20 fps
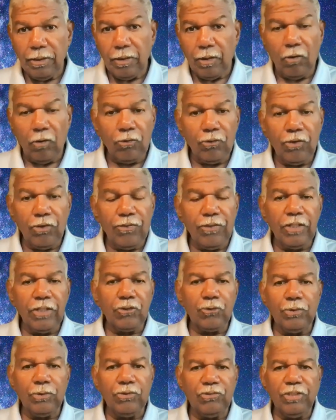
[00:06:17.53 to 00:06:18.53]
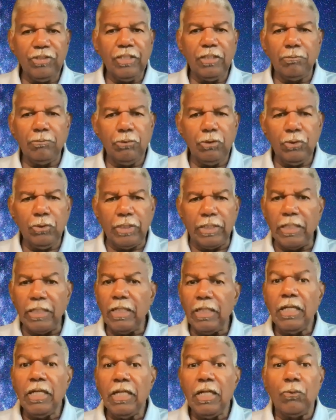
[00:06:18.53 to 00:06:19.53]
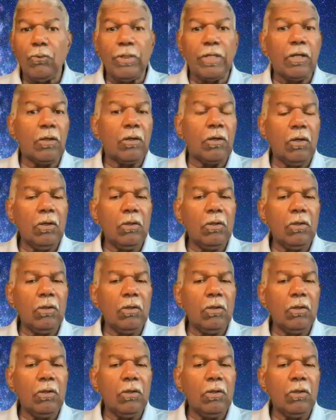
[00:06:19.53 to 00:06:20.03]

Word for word: All the things we see in beauty, we go,